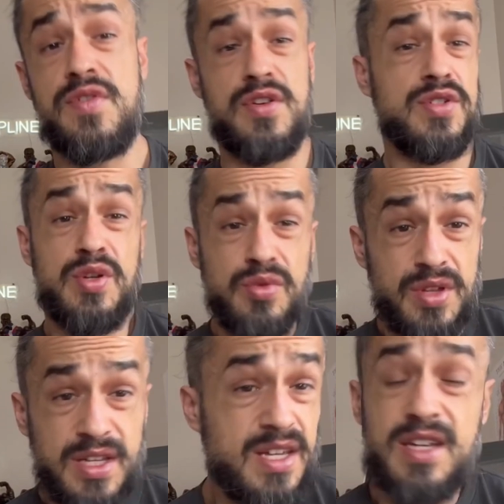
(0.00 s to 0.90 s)
those of you
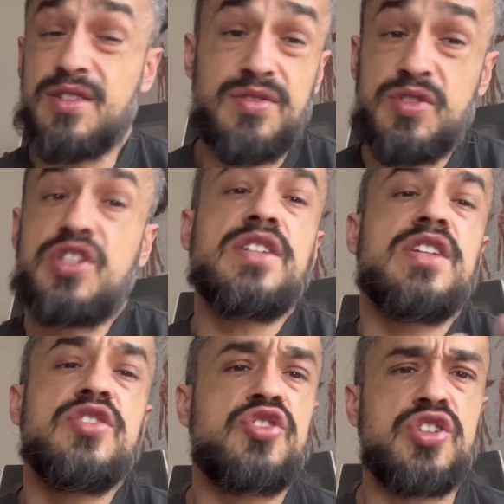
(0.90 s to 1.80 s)
thinking it's just
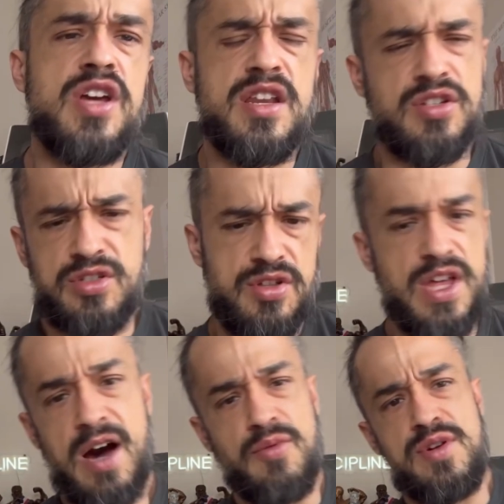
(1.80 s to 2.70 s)
his genetics and
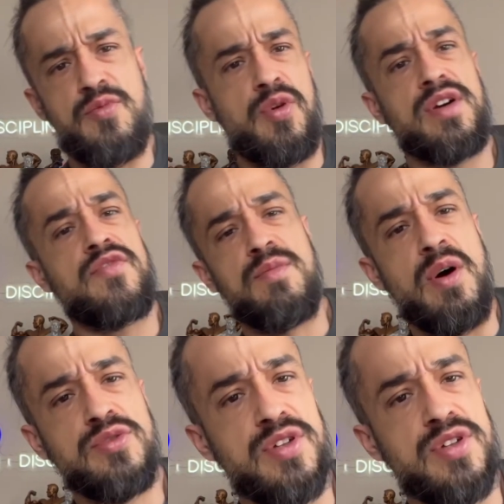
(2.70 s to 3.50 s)
that wouldn't work for most